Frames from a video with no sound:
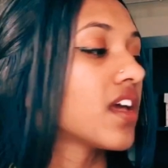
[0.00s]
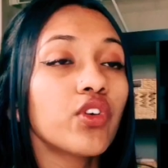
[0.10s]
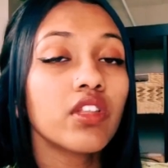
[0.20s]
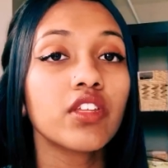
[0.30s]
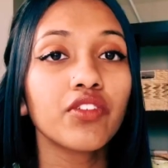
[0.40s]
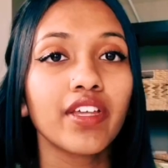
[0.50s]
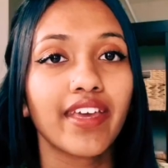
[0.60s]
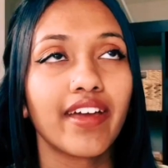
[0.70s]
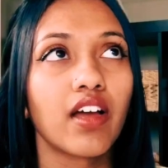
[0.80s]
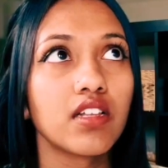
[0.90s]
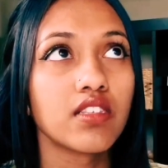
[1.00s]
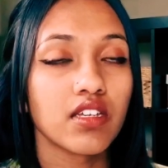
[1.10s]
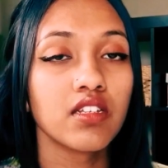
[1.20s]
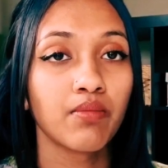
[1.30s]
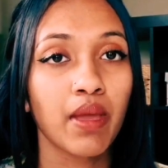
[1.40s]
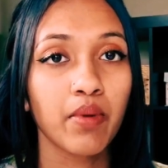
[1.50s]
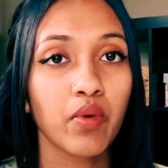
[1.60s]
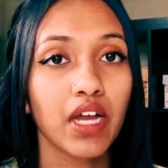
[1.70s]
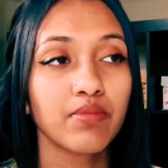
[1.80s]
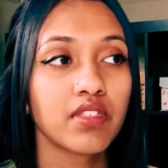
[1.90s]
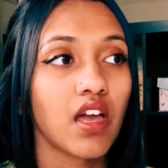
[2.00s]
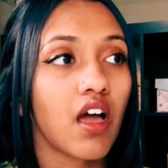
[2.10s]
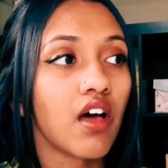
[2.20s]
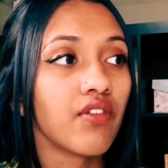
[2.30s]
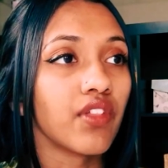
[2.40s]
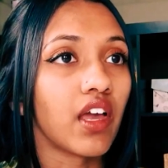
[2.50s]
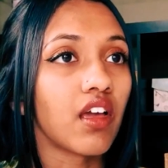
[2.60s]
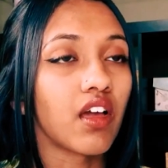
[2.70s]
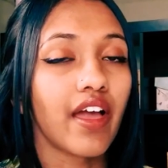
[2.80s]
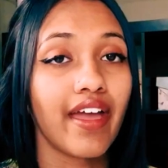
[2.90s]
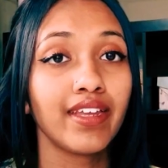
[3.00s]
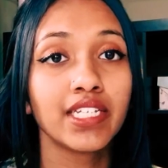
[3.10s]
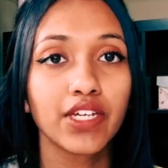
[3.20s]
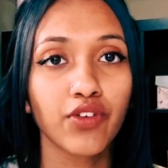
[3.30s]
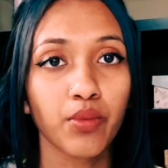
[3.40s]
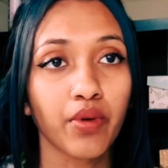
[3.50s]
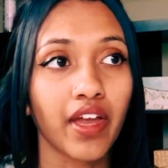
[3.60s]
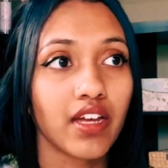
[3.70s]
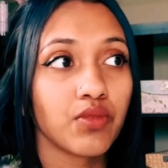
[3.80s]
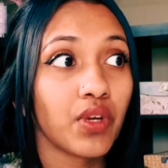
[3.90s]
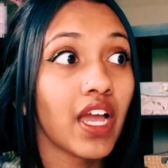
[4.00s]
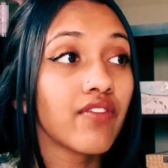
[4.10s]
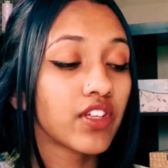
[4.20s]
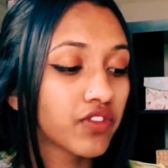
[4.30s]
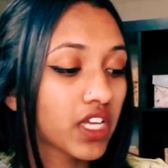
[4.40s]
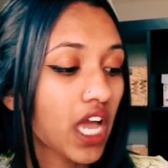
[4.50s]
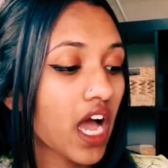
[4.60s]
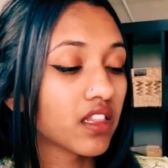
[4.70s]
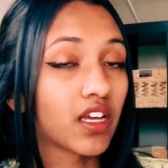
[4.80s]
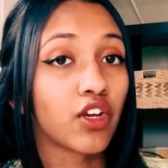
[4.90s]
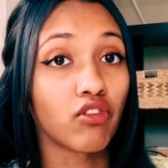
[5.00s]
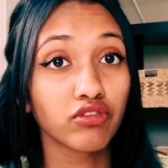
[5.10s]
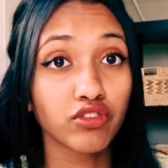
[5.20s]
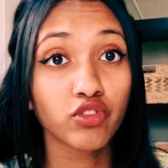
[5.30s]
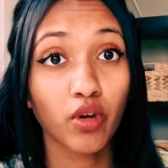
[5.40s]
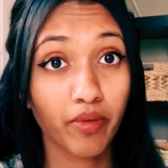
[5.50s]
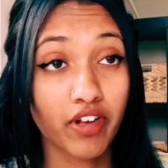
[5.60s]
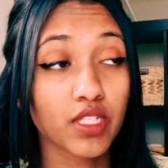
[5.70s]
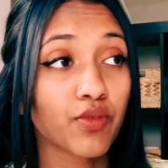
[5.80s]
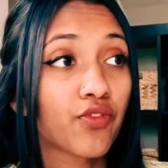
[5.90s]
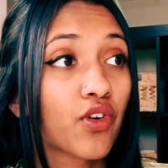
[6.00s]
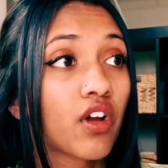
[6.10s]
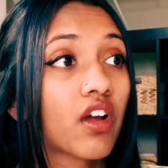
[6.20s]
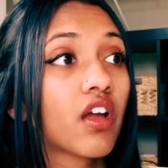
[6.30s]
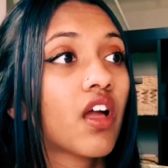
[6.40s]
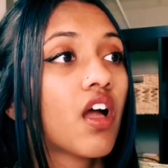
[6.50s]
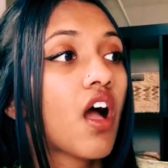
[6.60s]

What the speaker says: You can literally get unscented baby wipes of like any different brand. We have literally gotten like grocery store brands before,